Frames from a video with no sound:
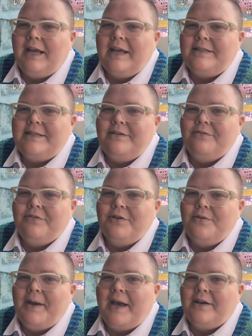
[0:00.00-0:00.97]
Etsy for
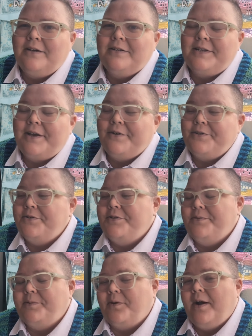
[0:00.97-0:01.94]
new patterns. I also
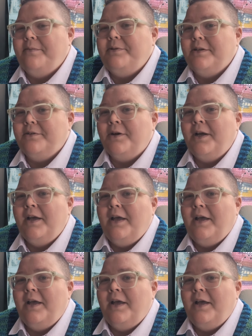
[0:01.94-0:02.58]
subscribe to